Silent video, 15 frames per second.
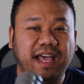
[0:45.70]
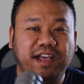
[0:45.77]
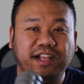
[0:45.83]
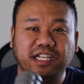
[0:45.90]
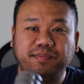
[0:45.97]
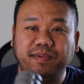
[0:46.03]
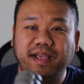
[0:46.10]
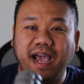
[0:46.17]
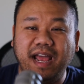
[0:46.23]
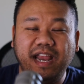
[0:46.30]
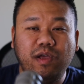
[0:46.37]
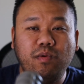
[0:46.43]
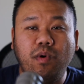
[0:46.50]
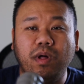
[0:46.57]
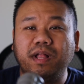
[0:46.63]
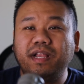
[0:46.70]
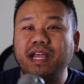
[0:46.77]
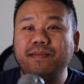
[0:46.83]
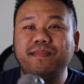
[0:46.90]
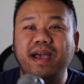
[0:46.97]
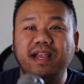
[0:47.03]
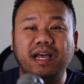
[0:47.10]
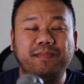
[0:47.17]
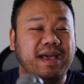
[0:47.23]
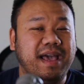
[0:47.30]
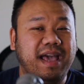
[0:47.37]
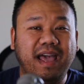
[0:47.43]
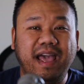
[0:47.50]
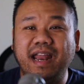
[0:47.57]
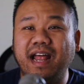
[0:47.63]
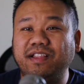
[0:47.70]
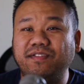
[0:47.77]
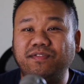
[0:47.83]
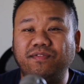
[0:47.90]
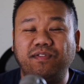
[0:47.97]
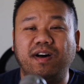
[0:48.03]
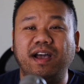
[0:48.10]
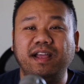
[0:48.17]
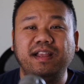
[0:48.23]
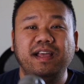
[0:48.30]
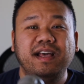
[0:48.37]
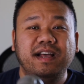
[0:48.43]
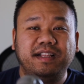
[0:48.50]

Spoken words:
just be any wallet he made up, and that's fine.